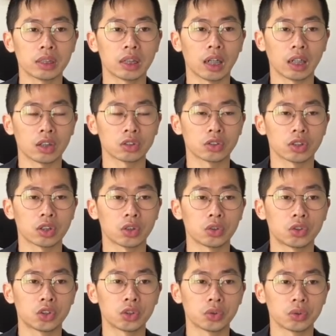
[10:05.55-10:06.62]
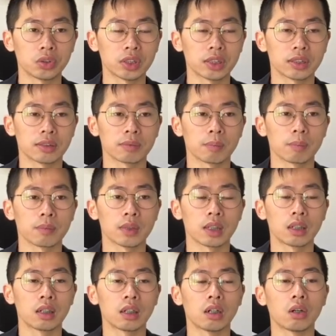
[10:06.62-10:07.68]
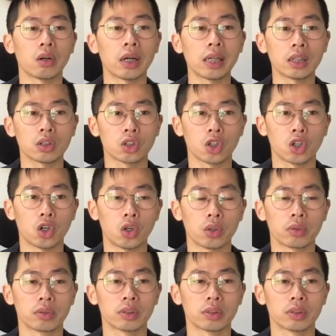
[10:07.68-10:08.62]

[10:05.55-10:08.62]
ice cold juice, or alcohol.